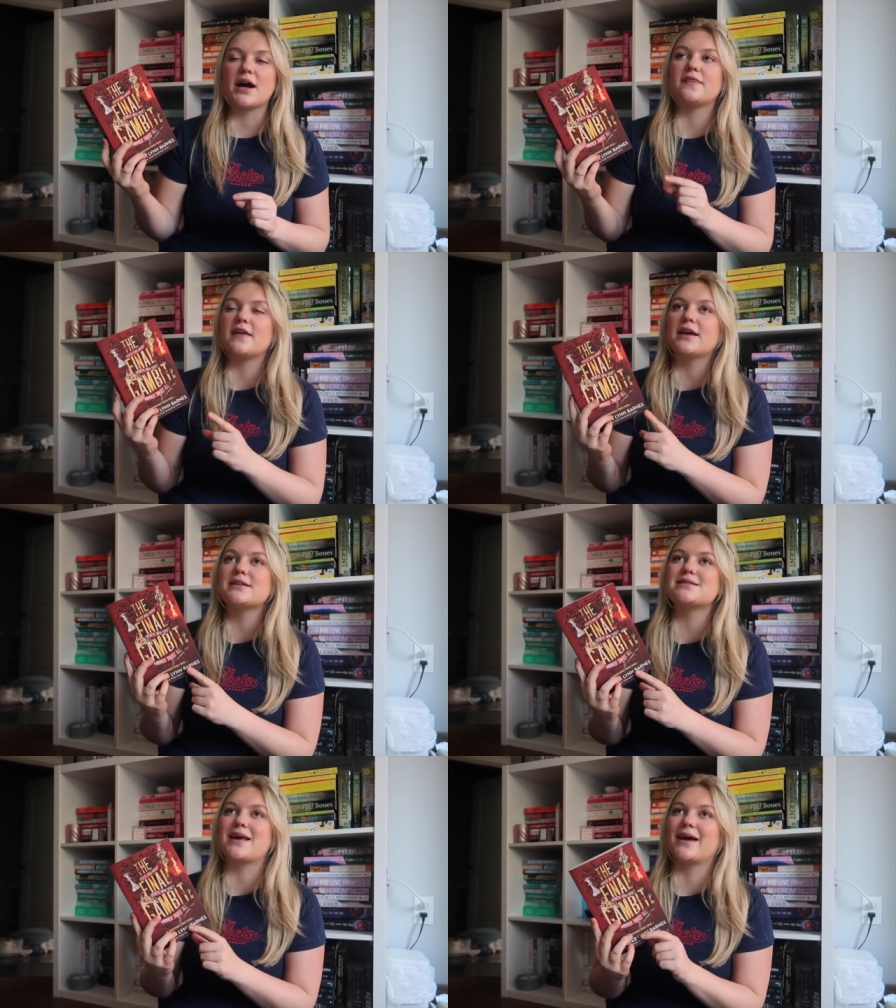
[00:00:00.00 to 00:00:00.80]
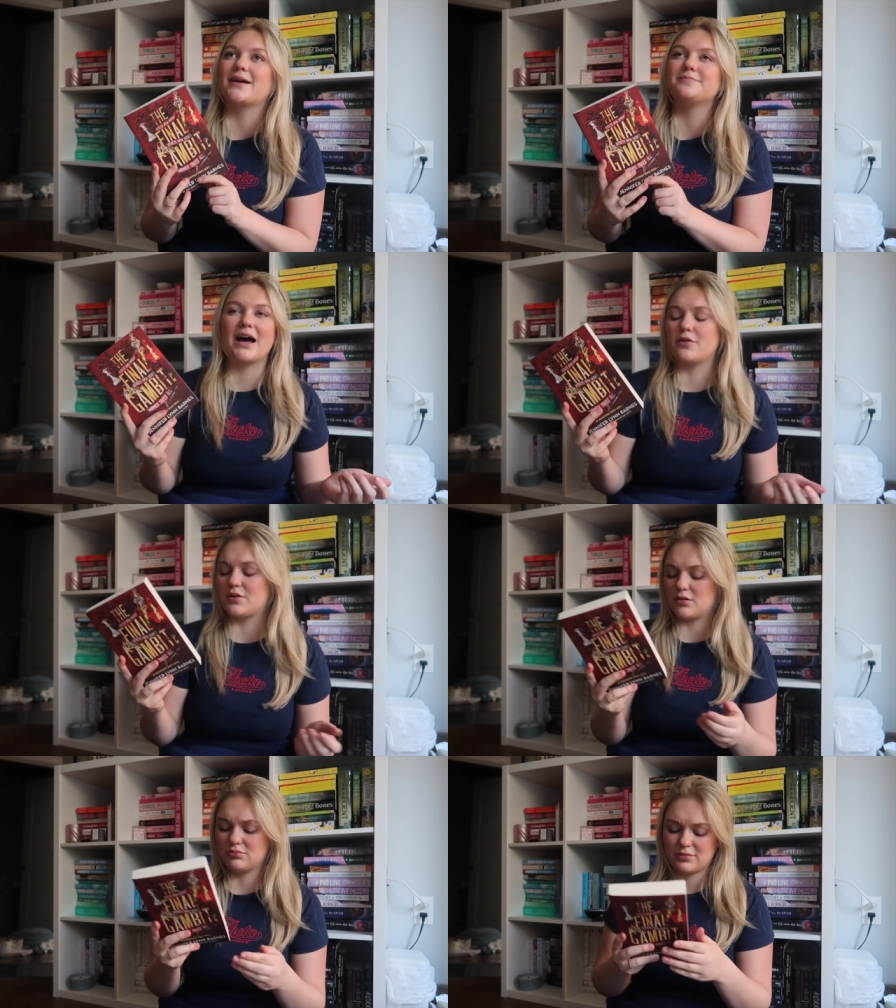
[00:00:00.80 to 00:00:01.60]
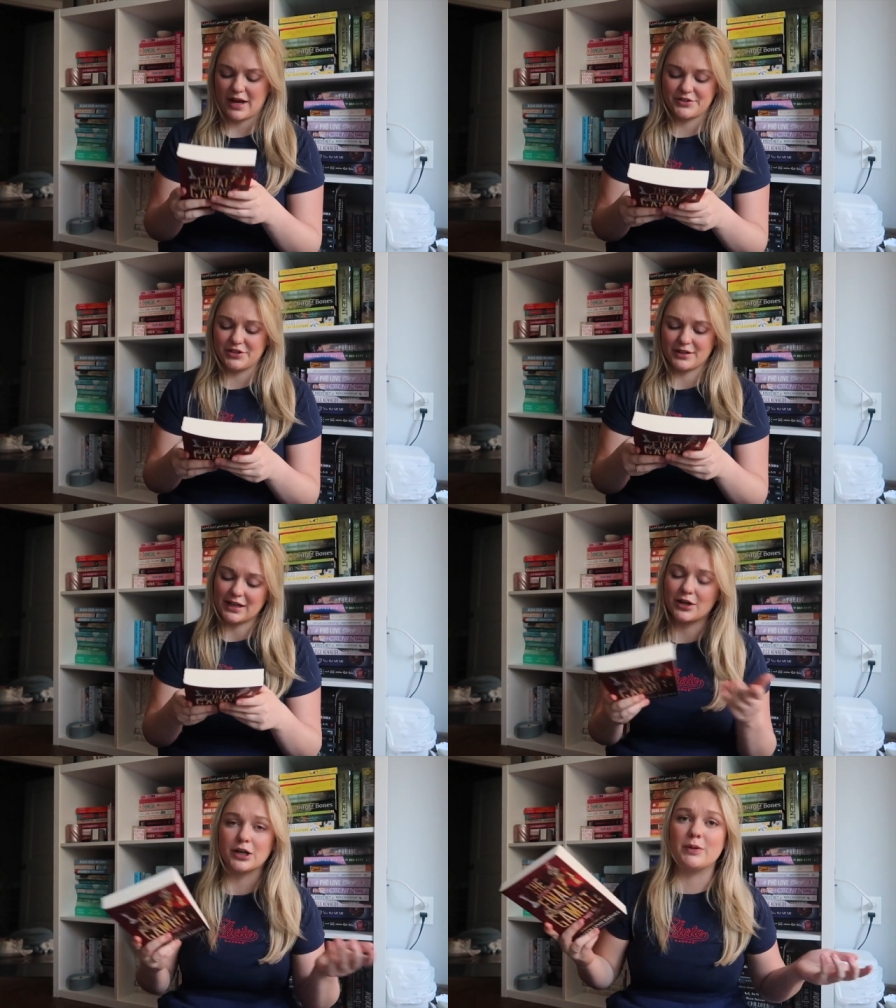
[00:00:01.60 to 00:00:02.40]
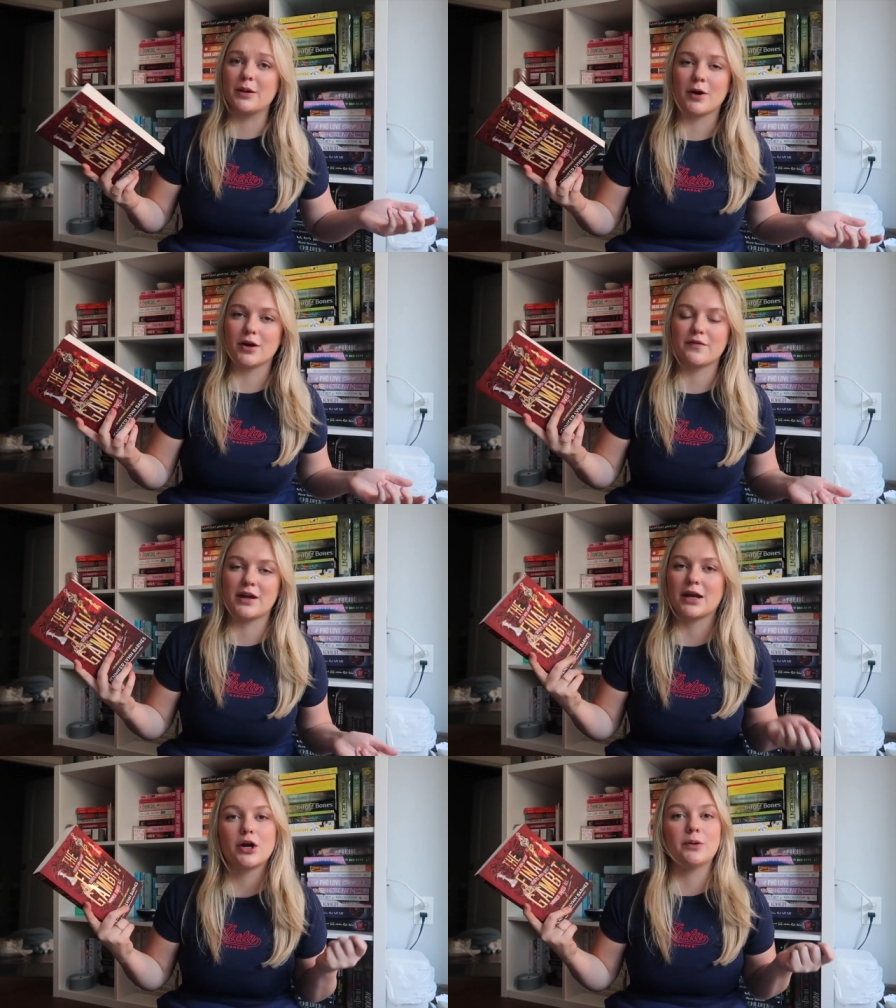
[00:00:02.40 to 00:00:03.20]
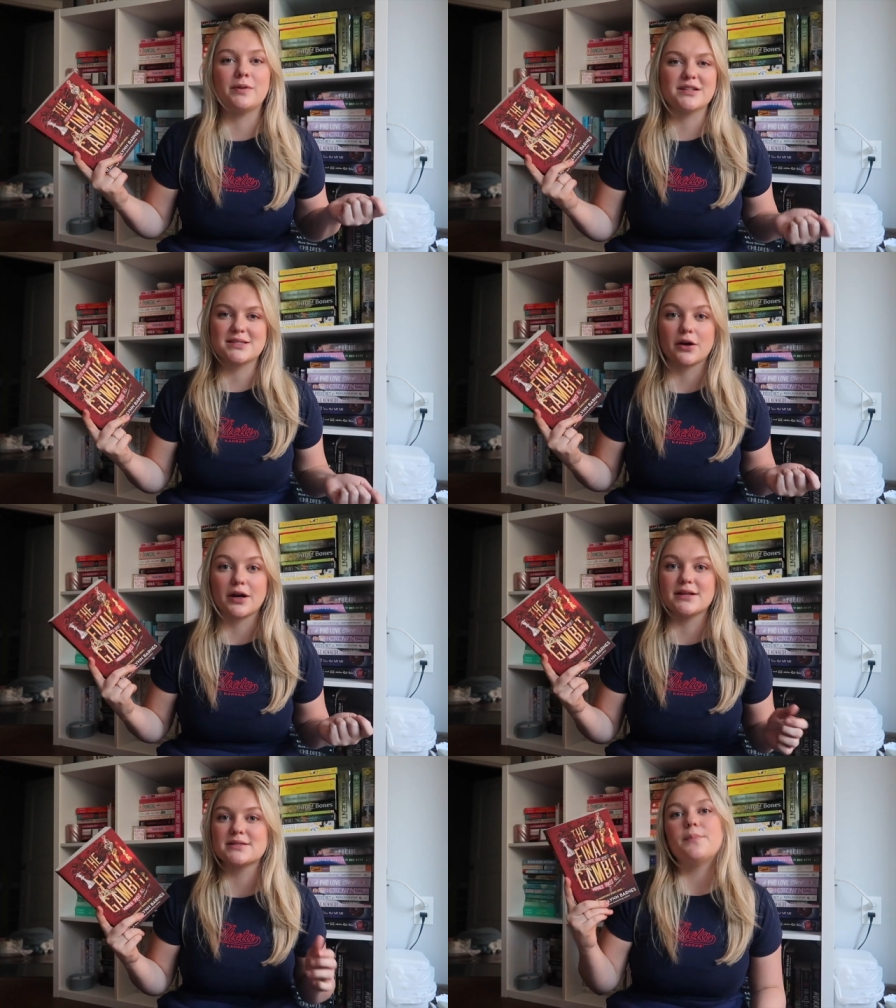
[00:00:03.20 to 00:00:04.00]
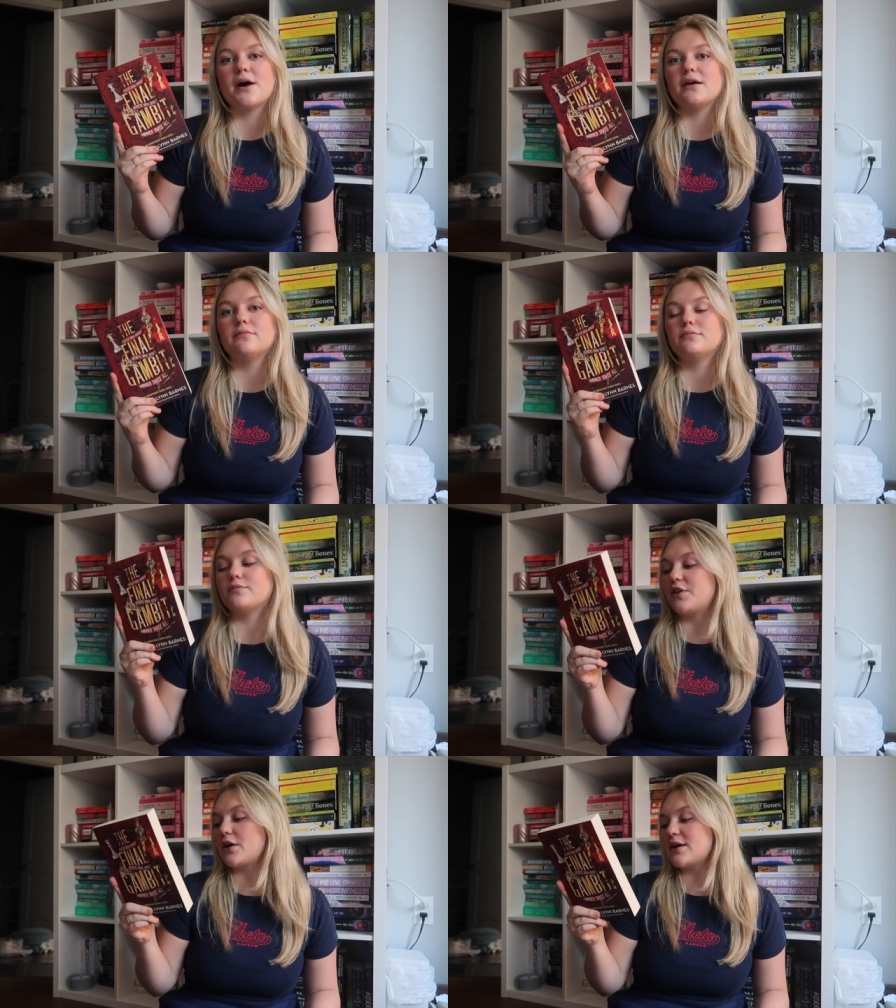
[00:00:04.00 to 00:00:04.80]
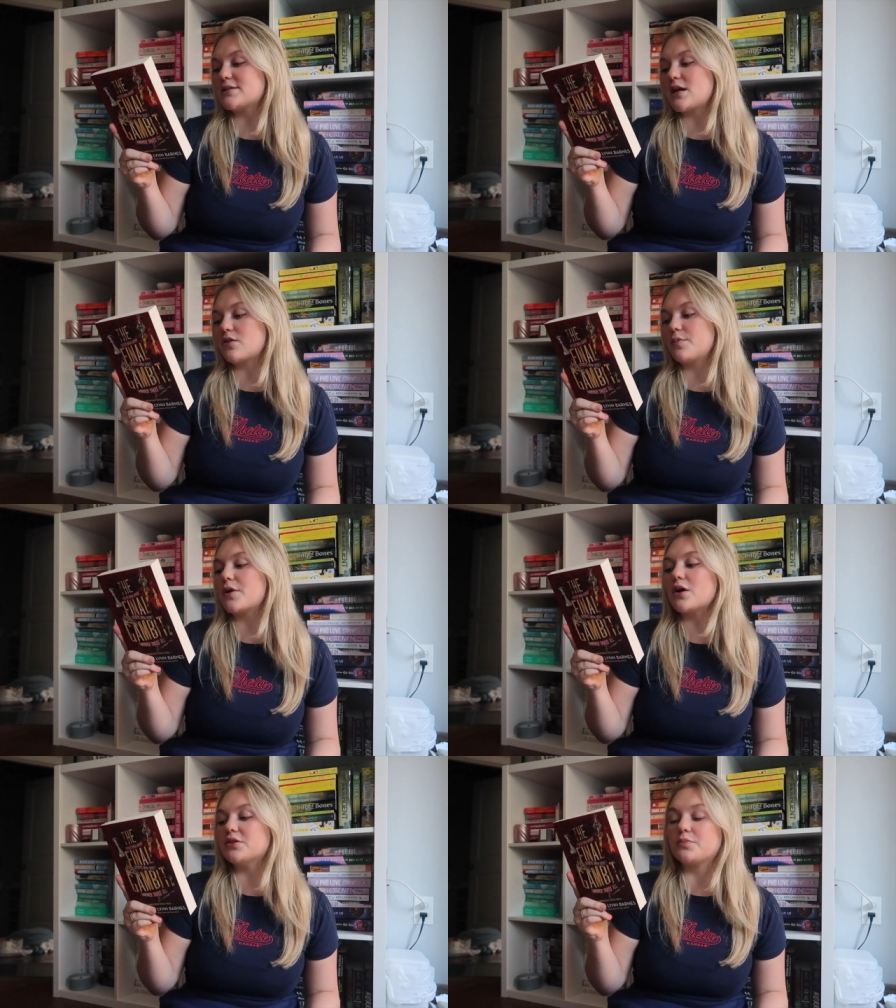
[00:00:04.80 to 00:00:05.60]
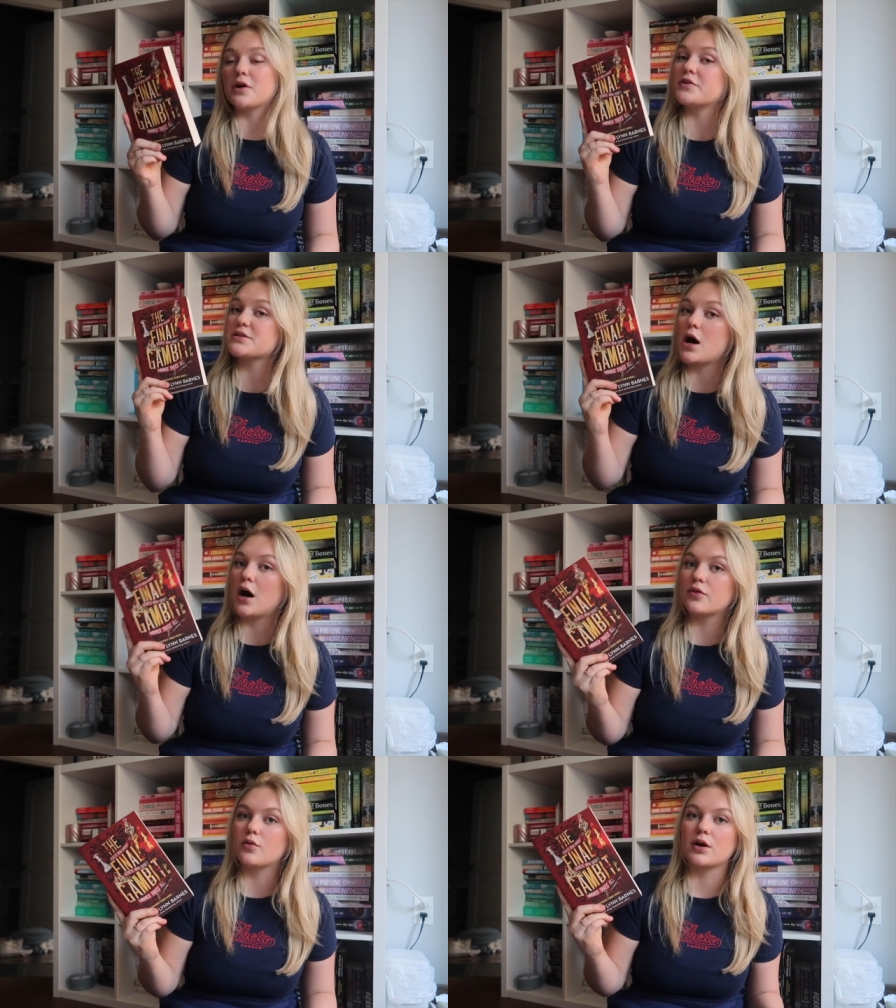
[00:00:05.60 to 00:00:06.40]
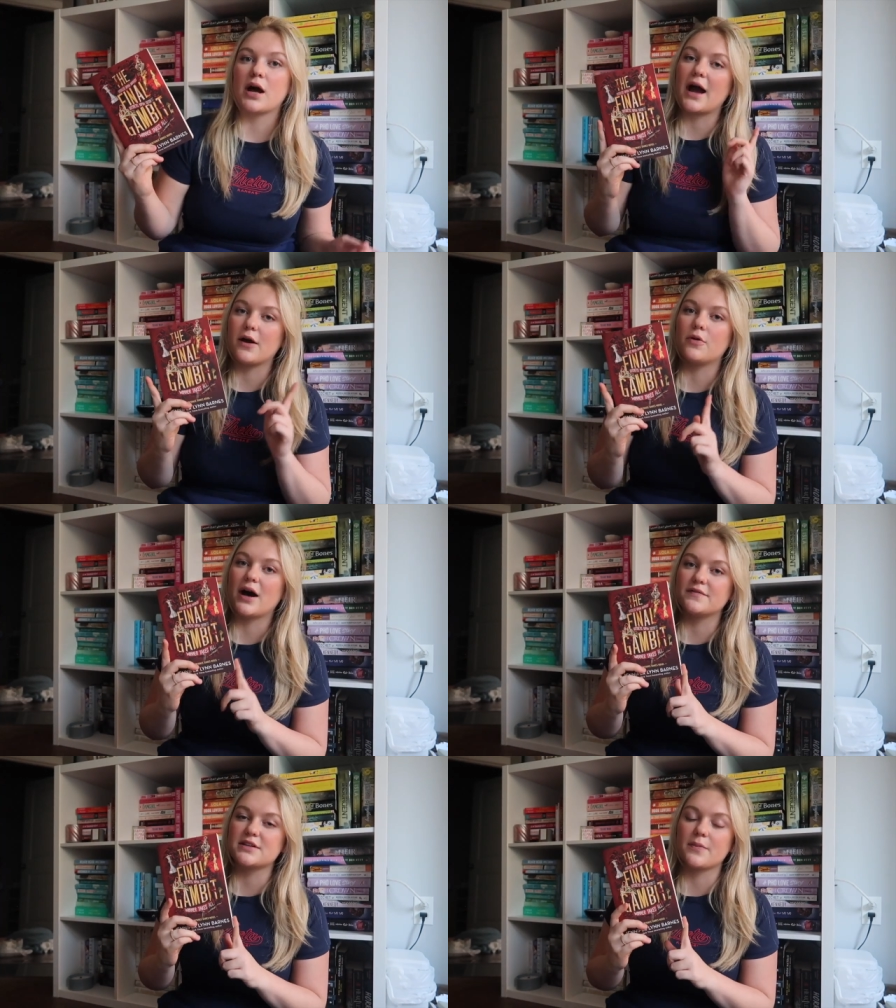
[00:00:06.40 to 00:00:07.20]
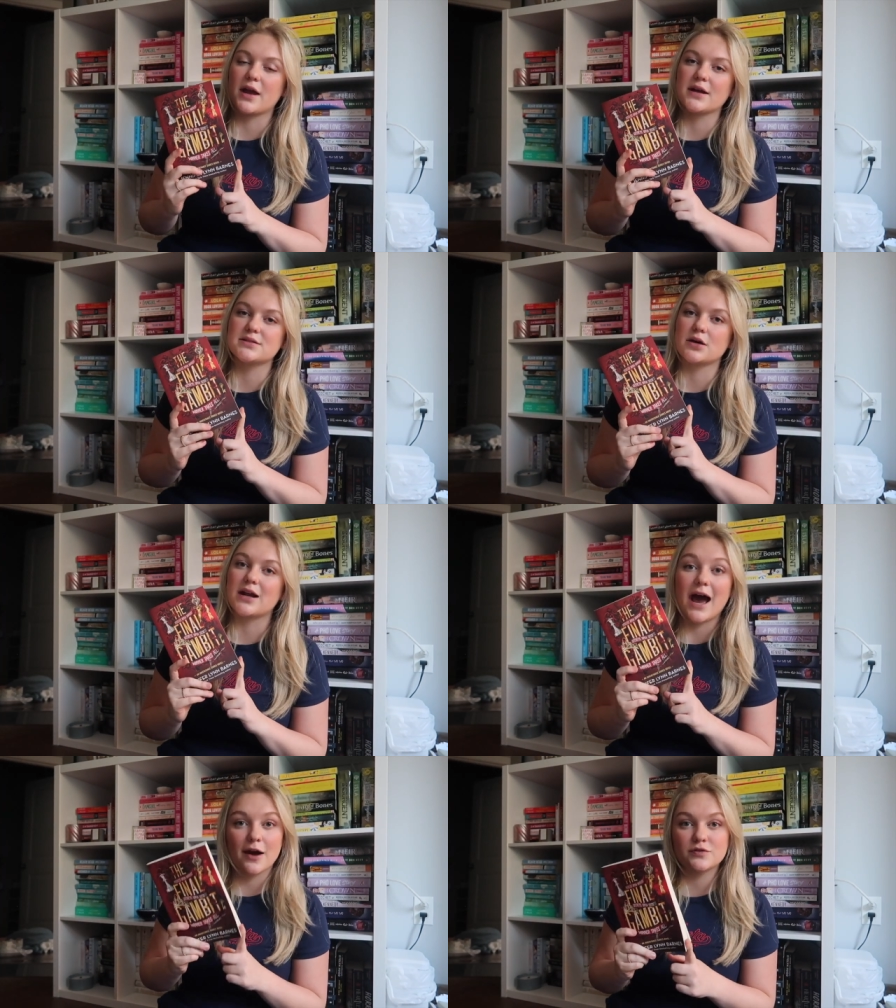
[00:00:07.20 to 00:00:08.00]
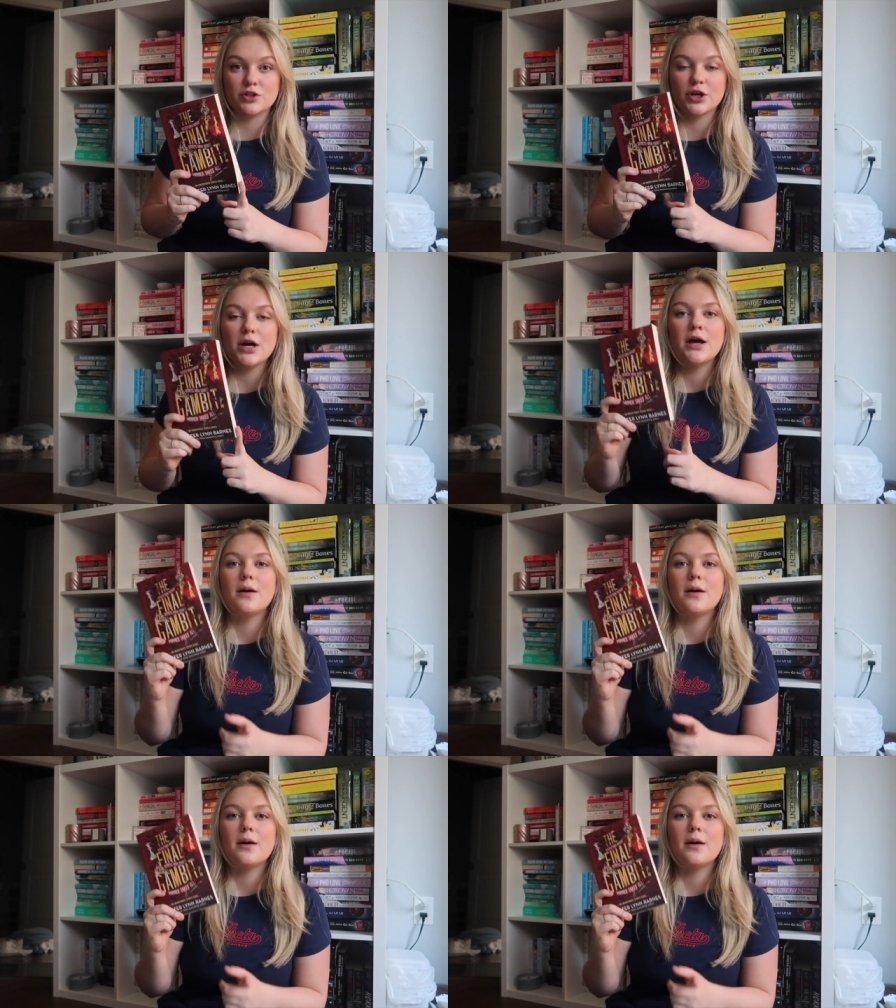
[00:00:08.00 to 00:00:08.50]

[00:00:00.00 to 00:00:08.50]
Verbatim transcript: I think it's like, I don't know, actually it could be a part of it and it could be a series, but there is another book called The Brothers Hawthorne I will have to get my hands on after,